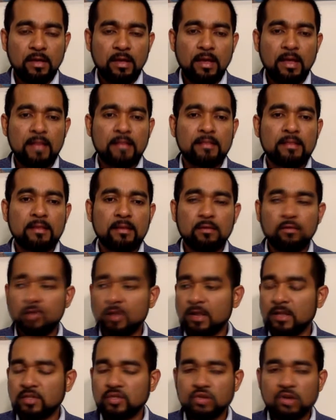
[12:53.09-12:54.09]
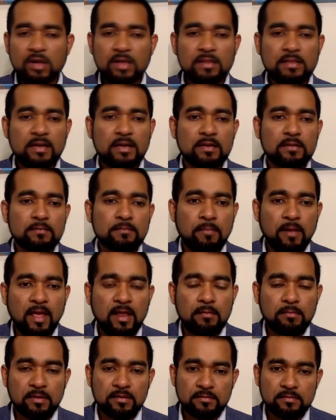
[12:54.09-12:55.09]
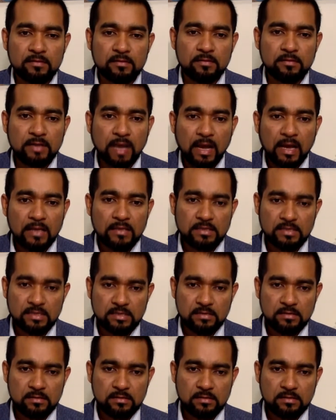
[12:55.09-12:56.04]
and we are enjoying that plant-based diet.